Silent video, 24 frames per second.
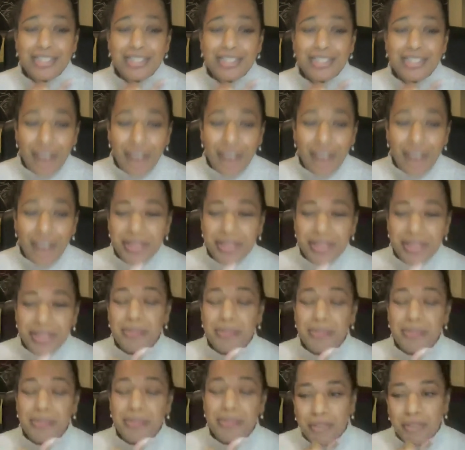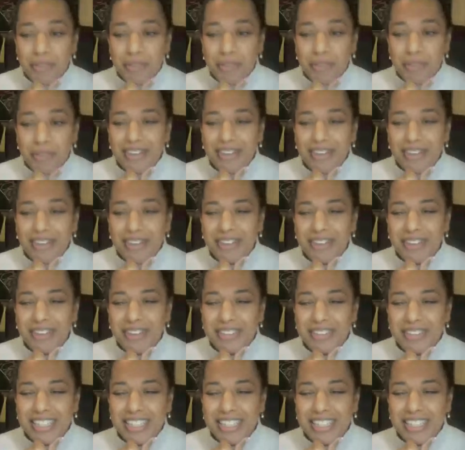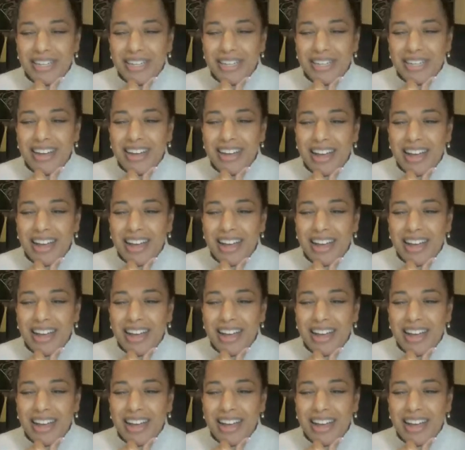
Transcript: you're on the American Migraine Foundation